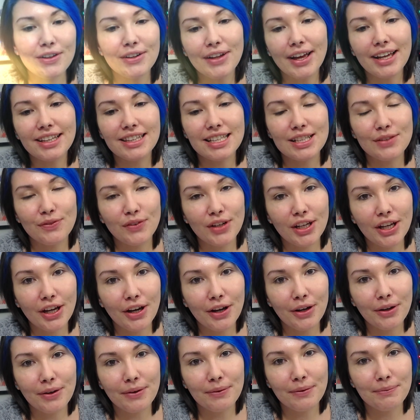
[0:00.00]
like this
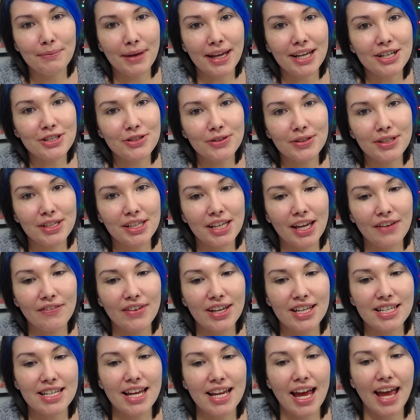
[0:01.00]
video, make sure you give
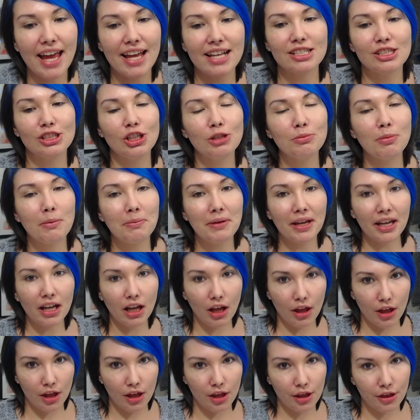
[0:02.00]
it a super big
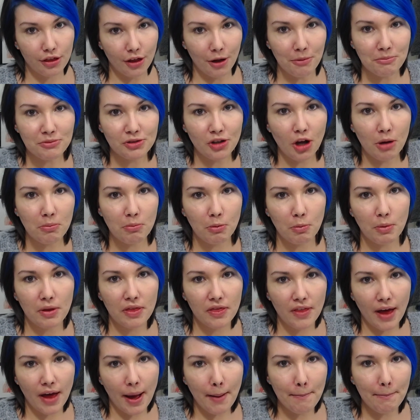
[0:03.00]
thumbs up
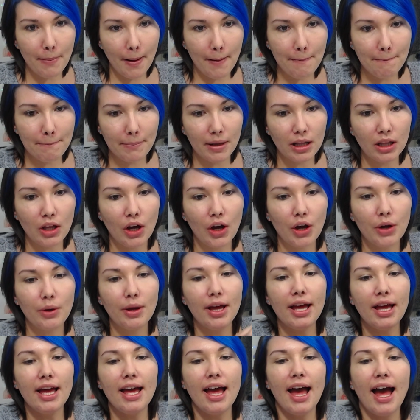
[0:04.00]
with that button below,
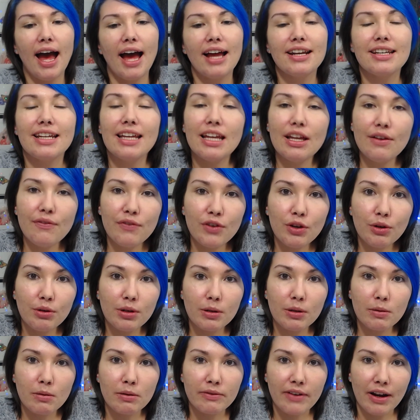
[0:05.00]
and if you're
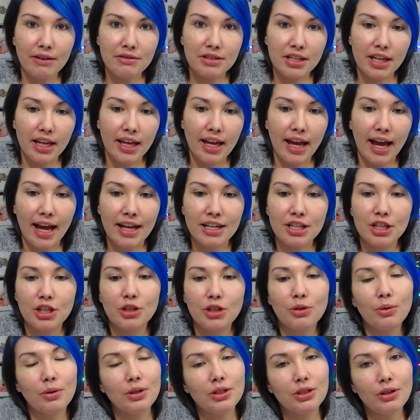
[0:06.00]
new around here and
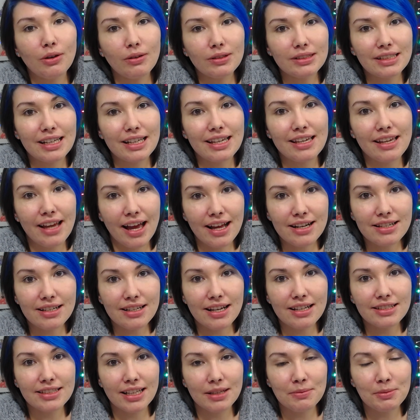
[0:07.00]
you're not yet
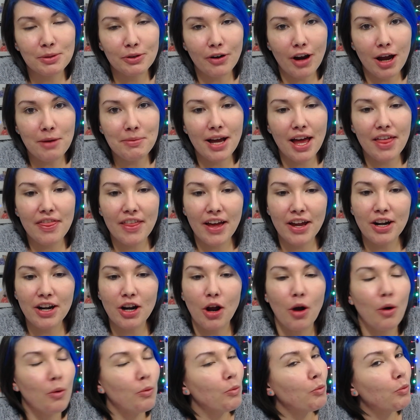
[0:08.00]
a subscriber, then
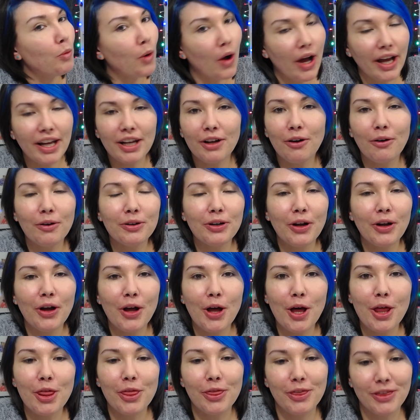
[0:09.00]
why on
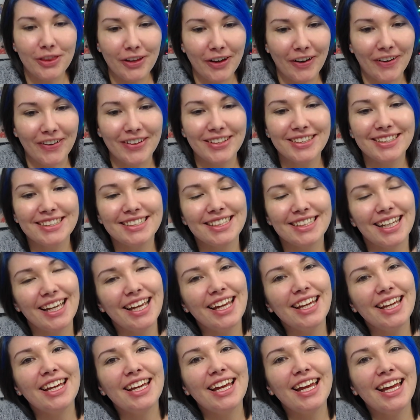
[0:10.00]
earth not?
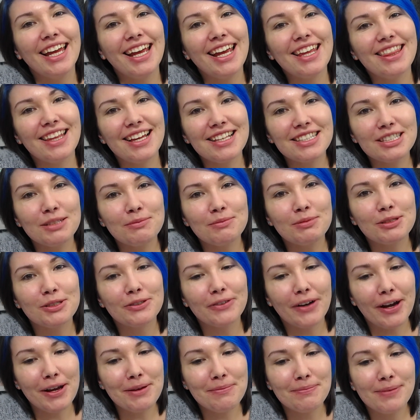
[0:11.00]
Hit that
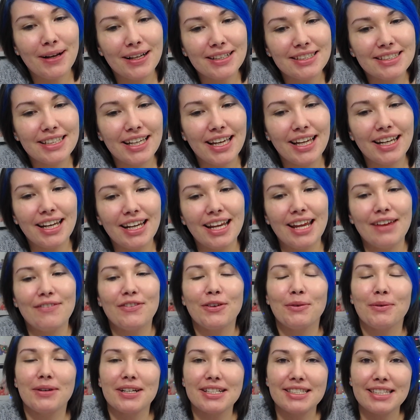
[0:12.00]
subscribe button if
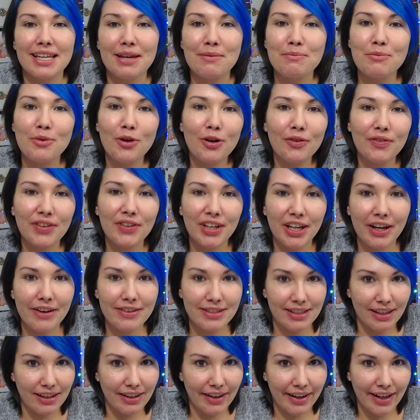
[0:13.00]
you want to see more
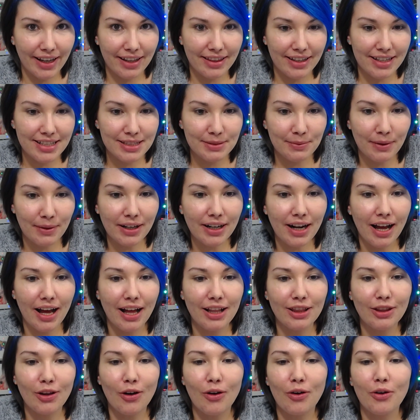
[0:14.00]
videos like this one,
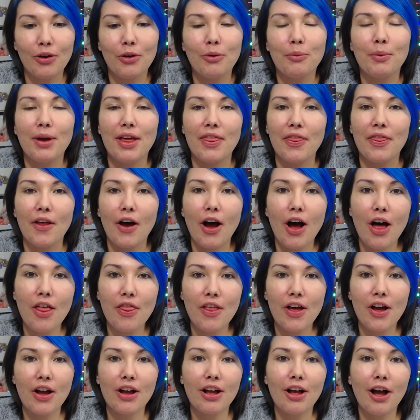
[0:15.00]
along with
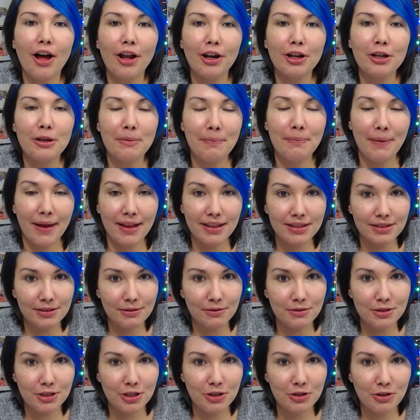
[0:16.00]
other coloured
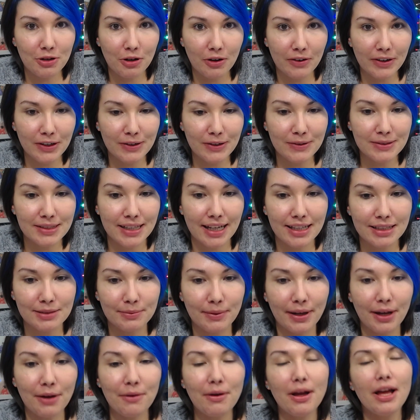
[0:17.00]
pencil tutorials as
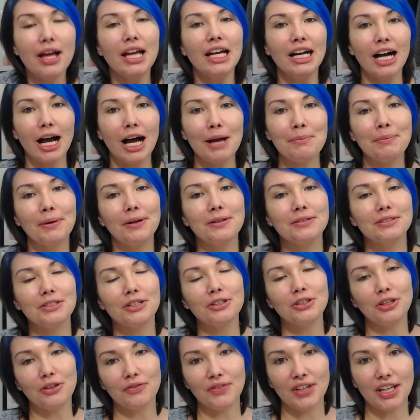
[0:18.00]
well. I post
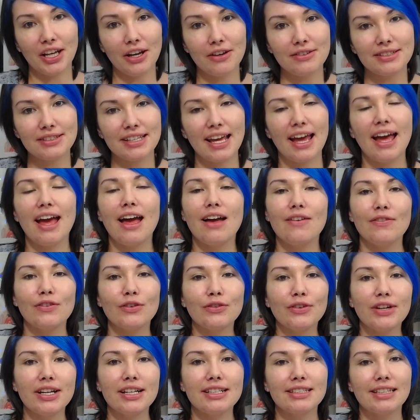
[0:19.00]
new videos
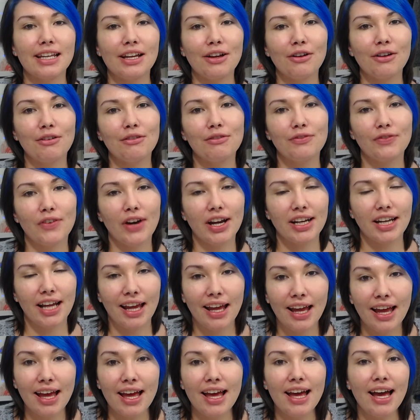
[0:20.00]
every single
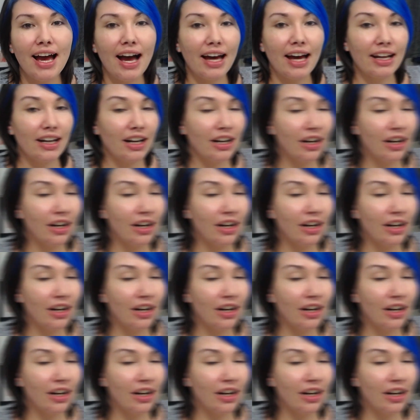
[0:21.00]
Friday, and I